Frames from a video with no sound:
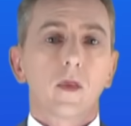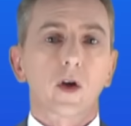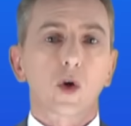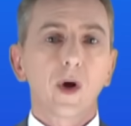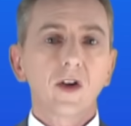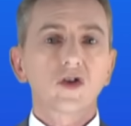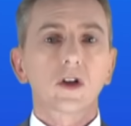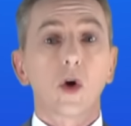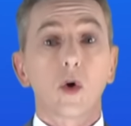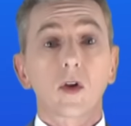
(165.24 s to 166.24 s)
The
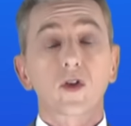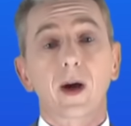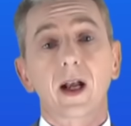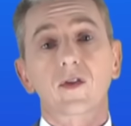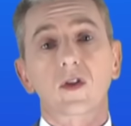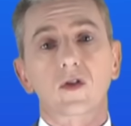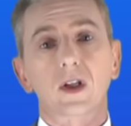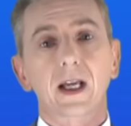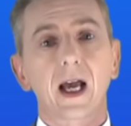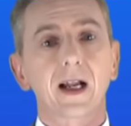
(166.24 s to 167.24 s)
question also asks us to
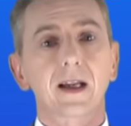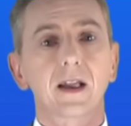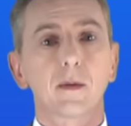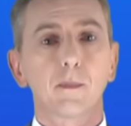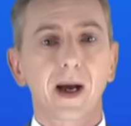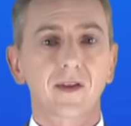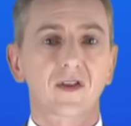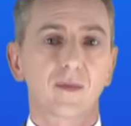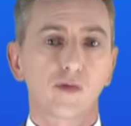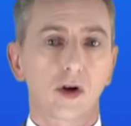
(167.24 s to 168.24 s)
calculate the mass
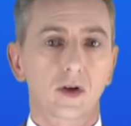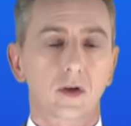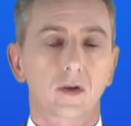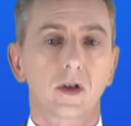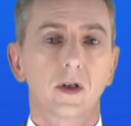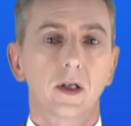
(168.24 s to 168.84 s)
of product.